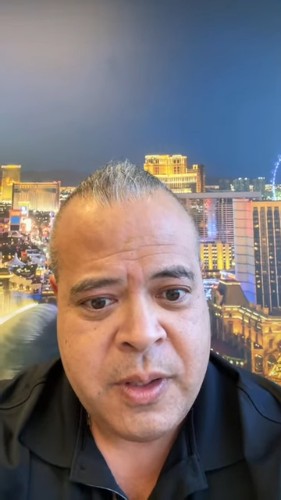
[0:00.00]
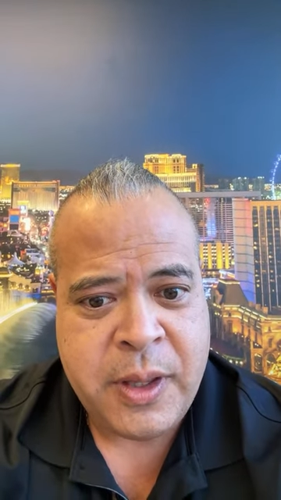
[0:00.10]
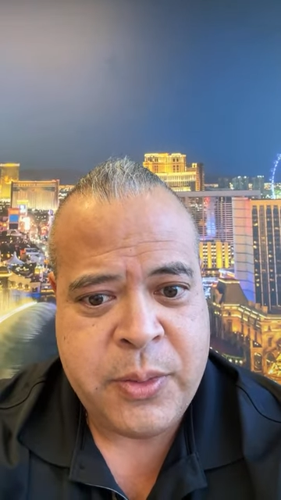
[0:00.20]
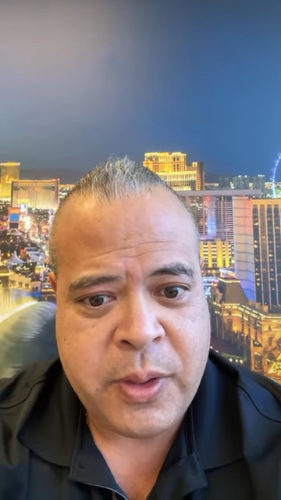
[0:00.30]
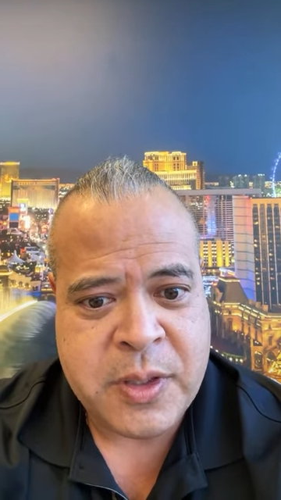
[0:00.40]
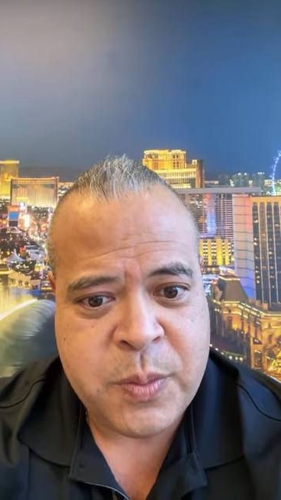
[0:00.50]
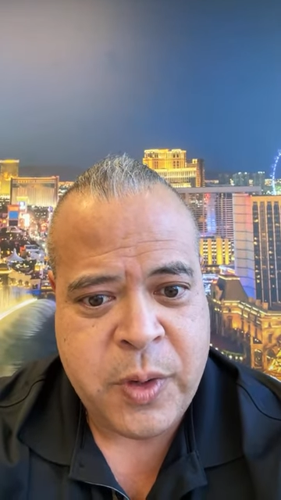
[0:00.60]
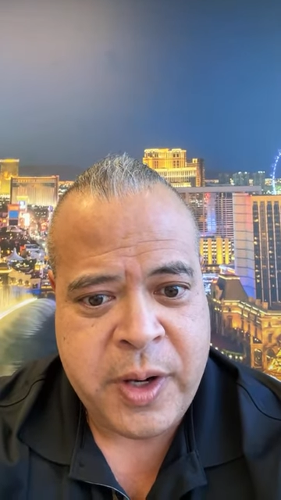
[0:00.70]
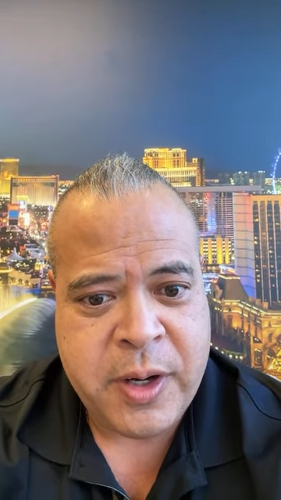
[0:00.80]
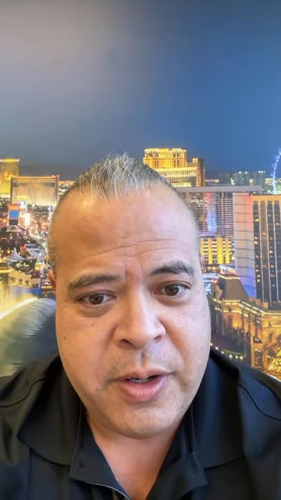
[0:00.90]
that threatens to
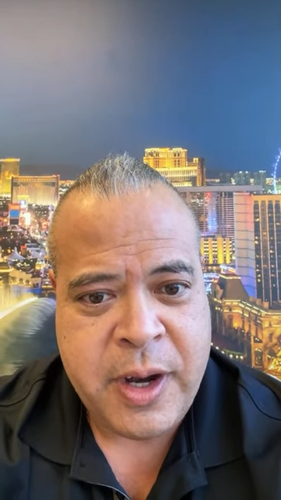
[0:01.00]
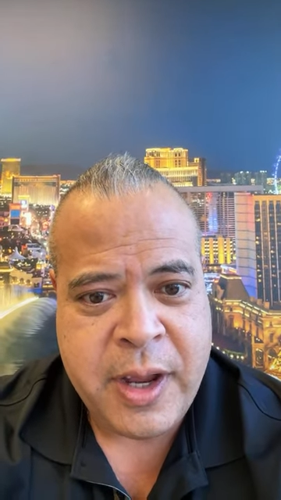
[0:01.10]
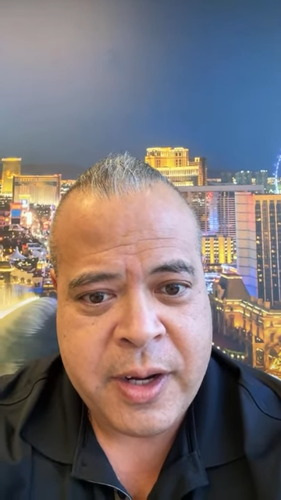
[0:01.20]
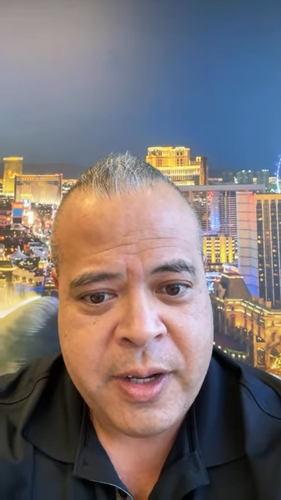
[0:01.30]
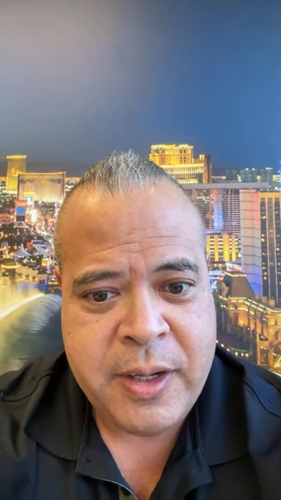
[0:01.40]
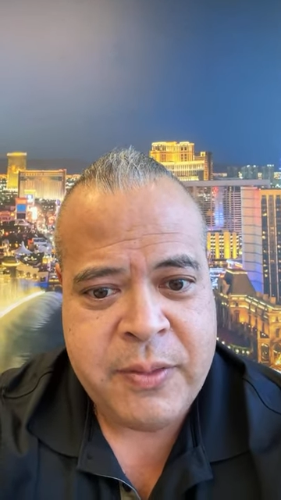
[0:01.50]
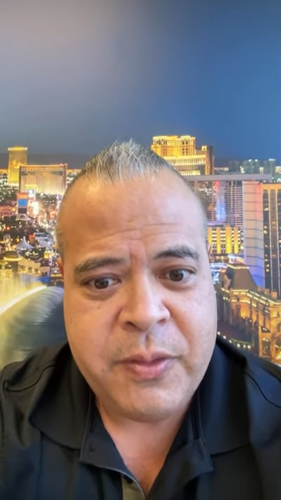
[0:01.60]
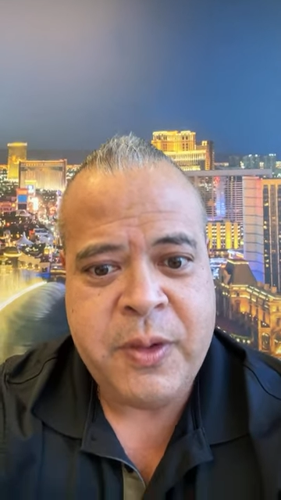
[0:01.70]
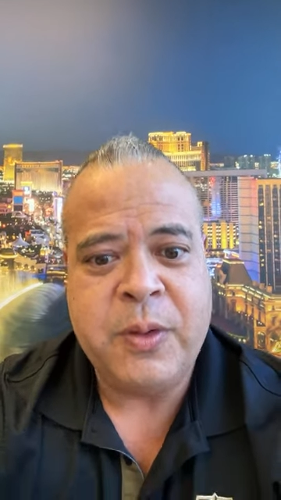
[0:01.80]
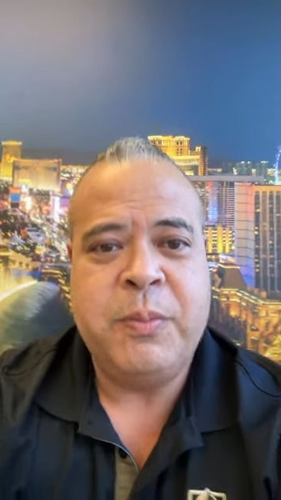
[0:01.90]
break your neck if
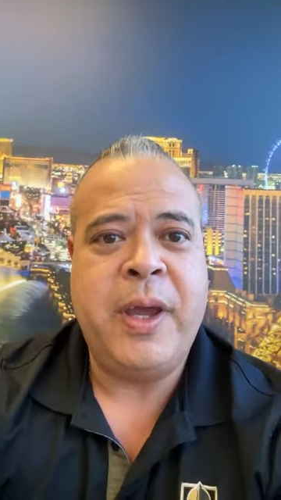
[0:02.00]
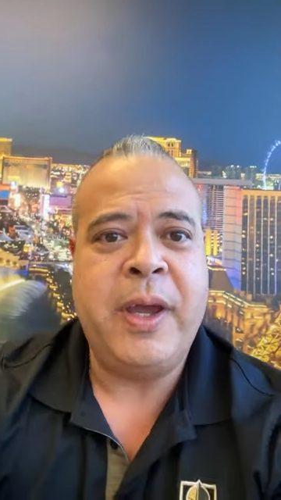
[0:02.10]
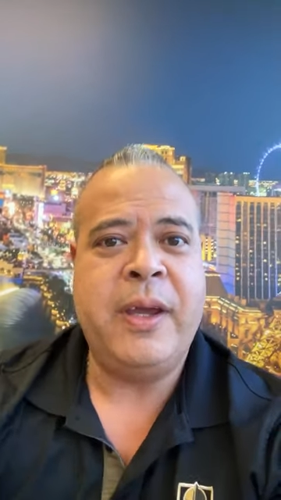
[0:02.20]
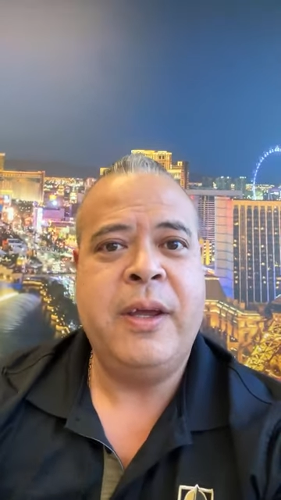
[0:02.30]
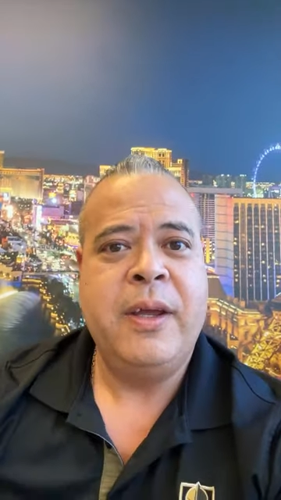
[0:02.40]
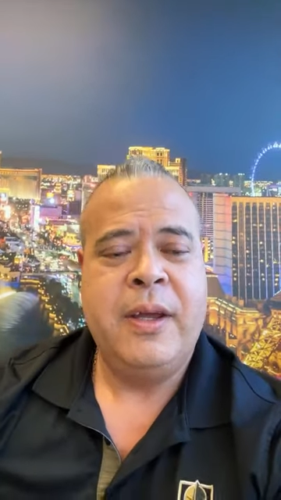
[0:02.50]
you don't pay?